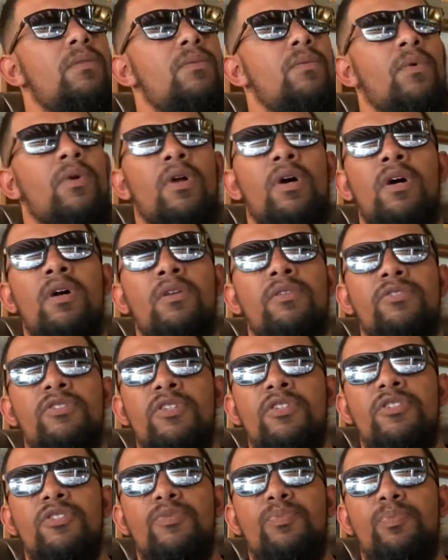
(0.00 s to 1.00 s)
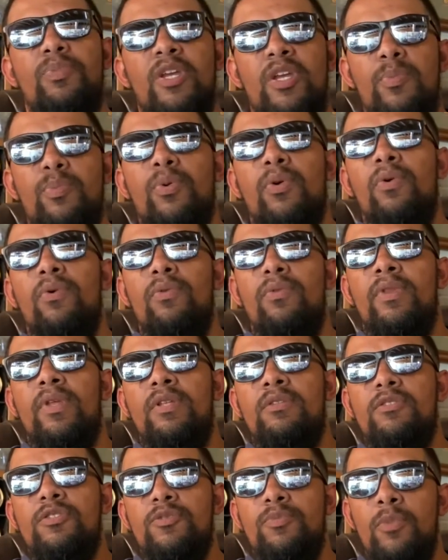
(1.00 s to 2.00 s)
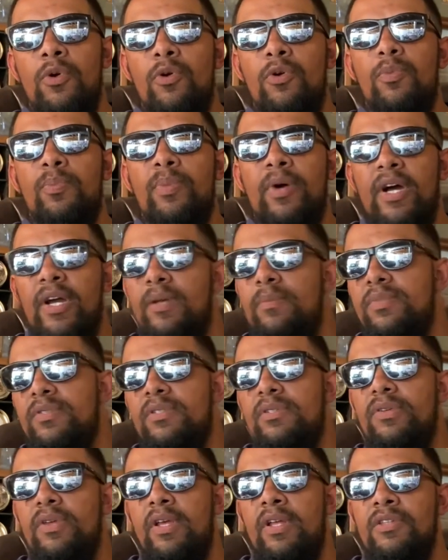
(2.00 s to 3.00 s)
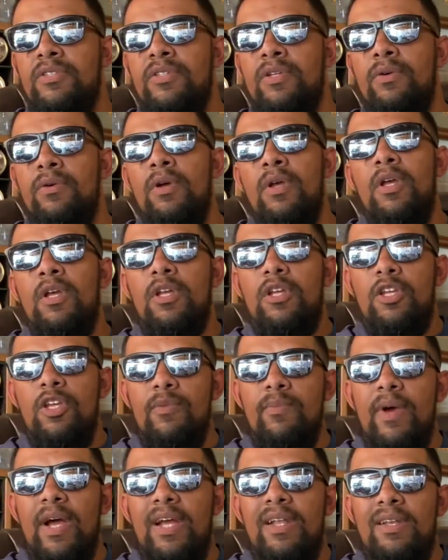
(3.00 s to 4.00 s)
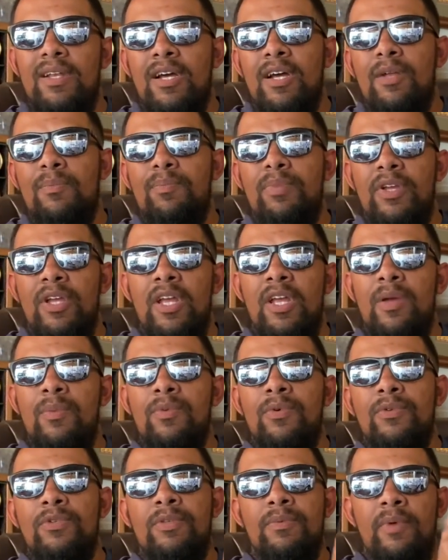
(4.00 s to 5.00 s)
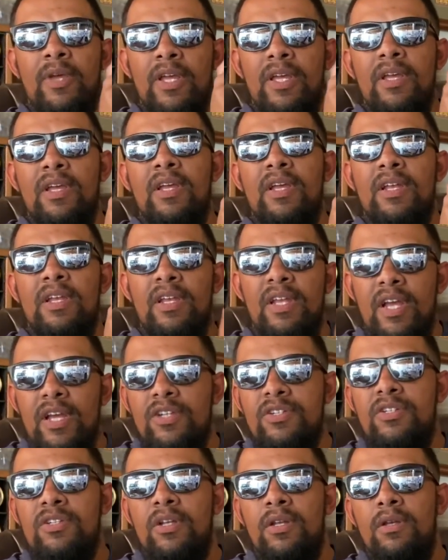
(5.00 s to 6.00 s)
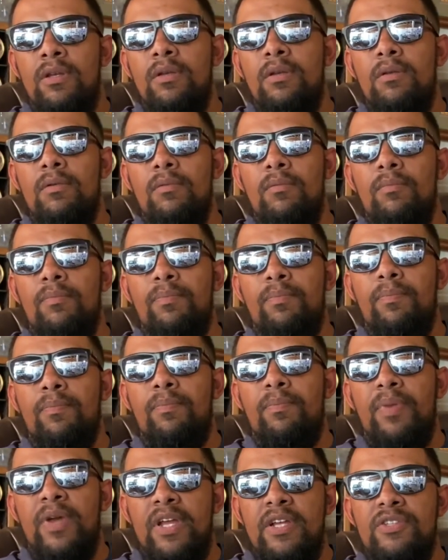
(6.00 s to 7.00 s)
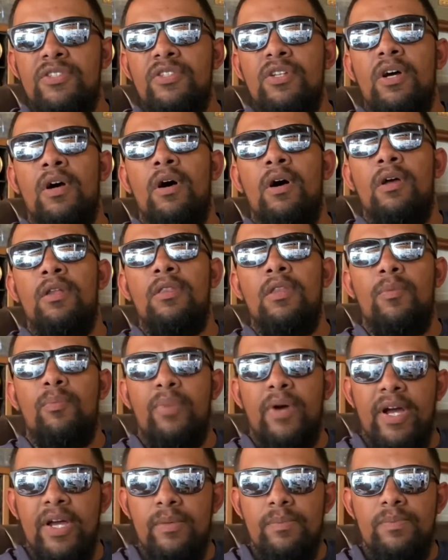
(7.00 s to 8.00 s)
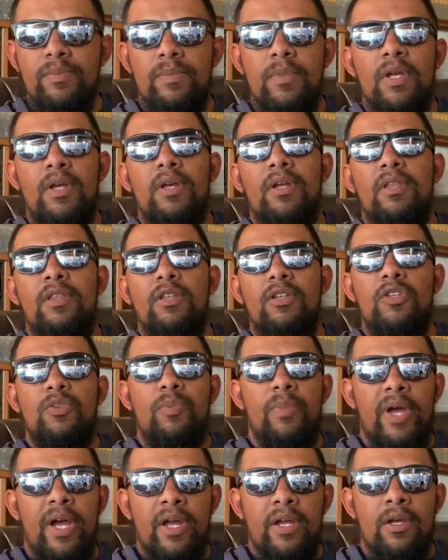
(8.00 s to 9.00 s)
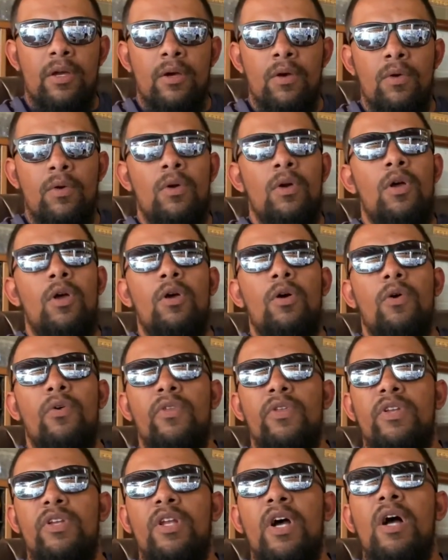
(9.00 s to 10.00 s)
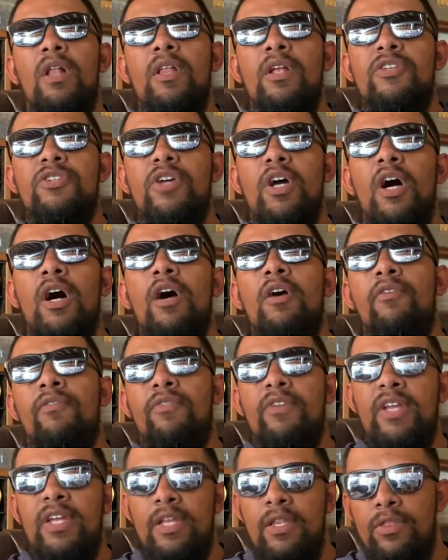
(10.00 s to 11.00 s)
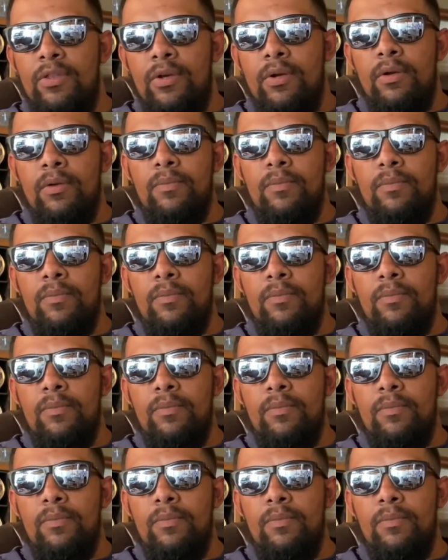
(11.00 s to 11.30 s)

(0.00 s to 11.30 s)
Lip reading: We're all just people that smoke pipes. And so you might not be able to make a connection based on the pipe, the tobacco, or the knowledge of either.